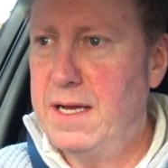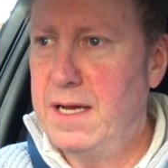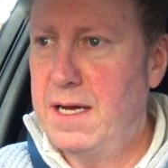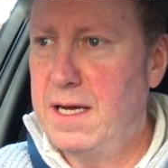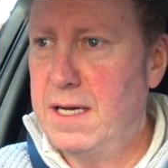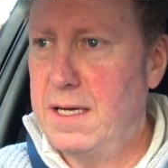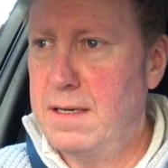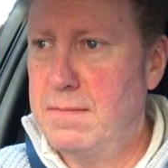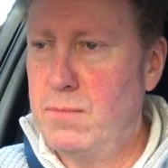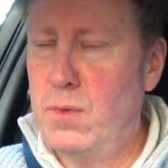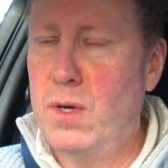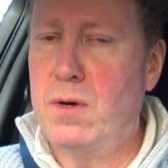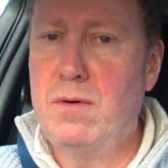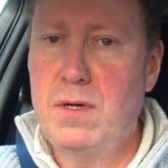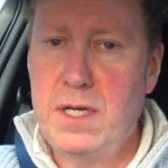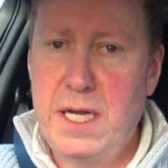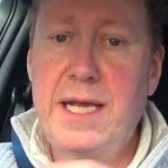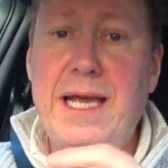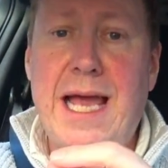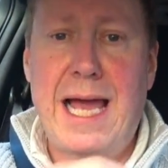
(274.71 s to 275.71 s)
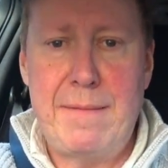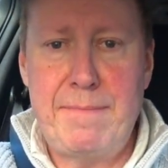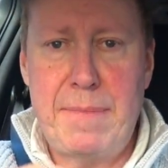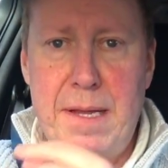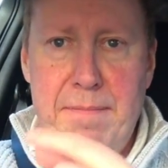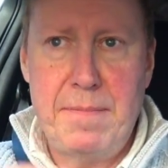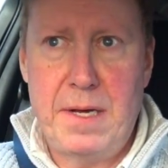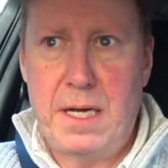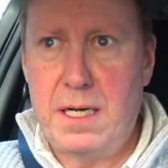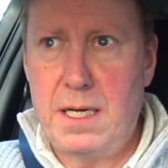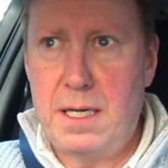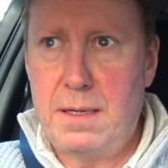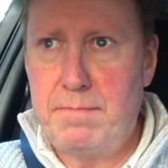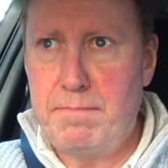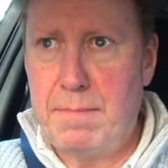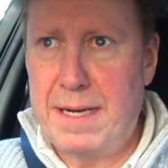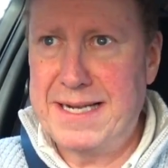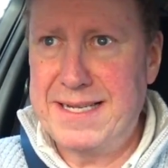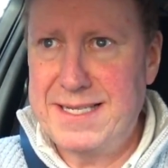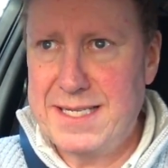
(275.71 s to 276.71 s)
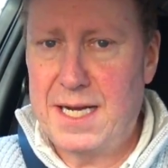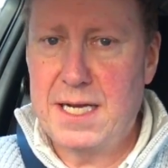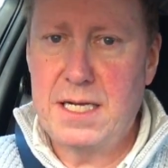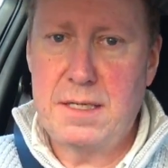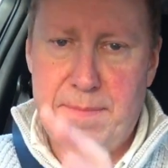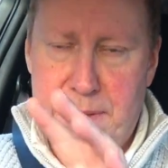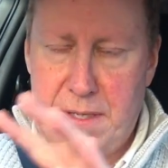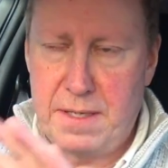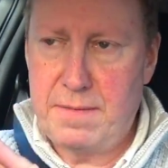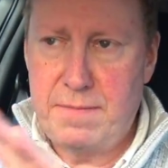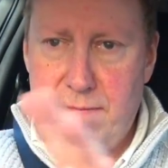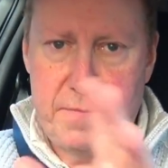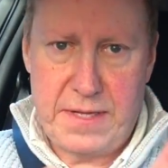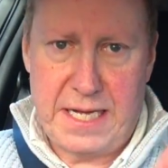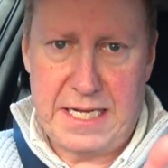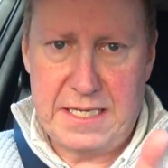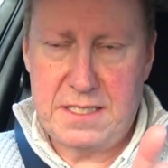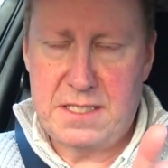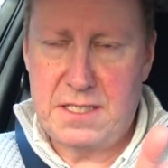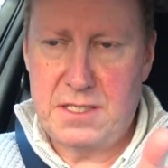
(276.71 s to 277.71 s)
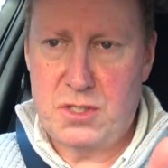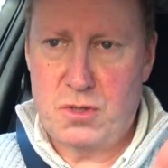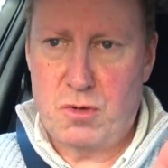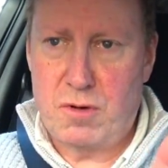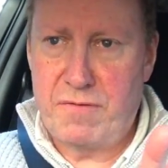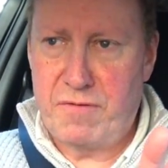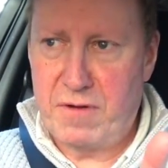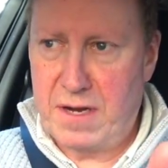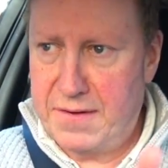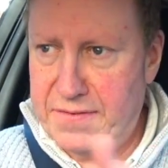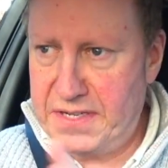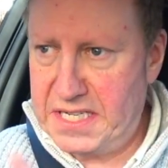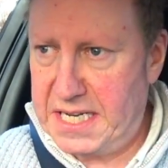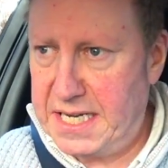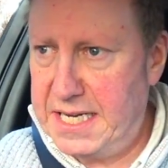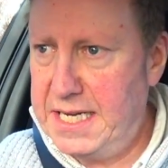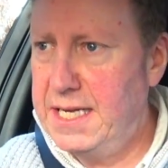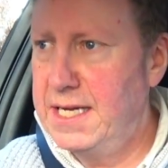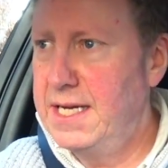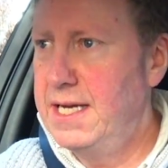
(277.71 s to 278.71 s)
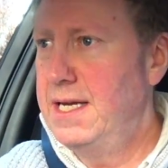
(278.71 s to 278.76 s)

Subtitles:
Well, it can be maintained, but that's the story for another day.